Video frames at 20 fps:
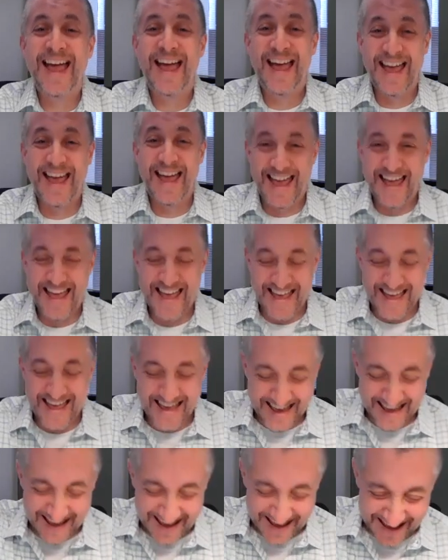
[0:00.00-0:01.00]

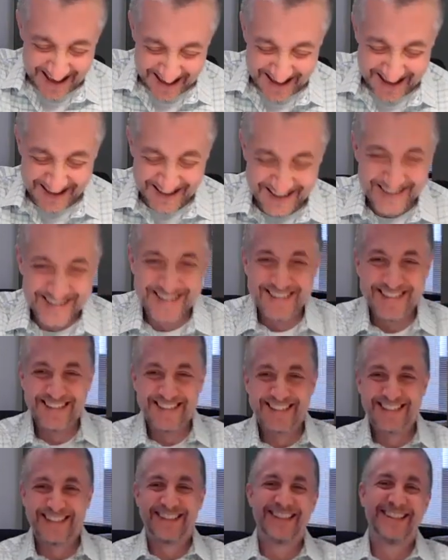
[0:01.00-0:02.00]

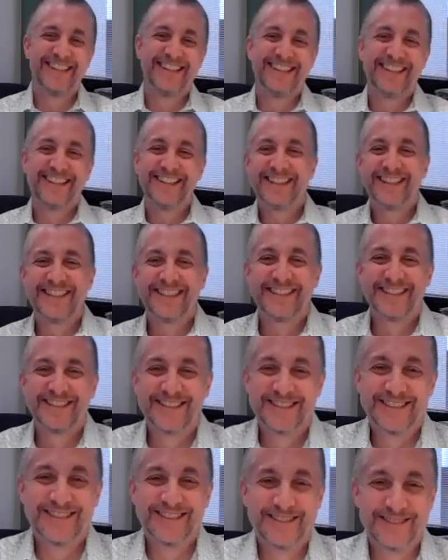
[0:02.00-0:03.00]

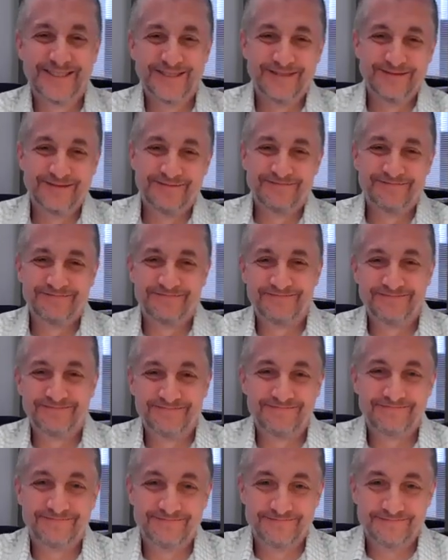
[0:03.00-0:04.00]

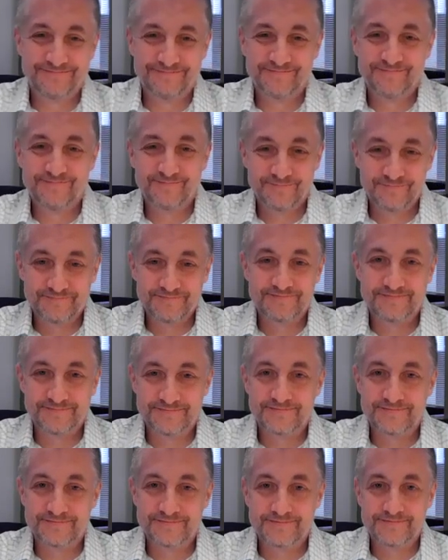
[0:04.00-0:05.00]

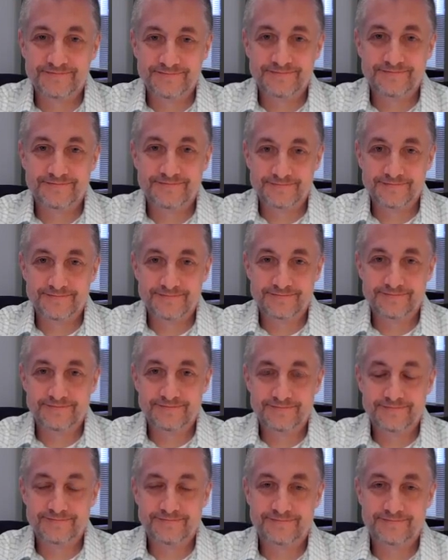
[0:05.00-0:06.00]

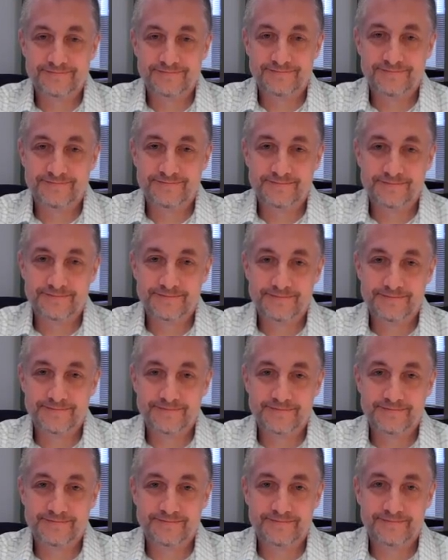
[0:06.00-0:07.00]

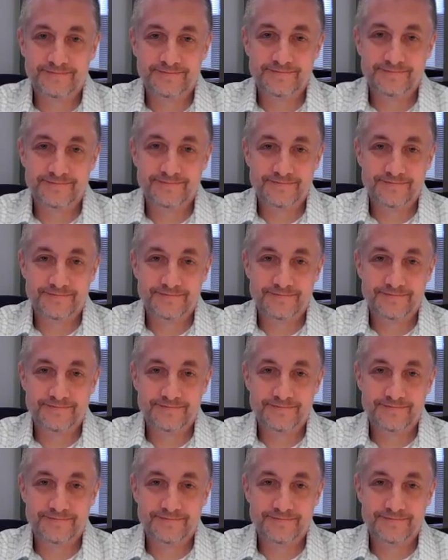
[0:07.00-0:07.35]
This person isn't speaking.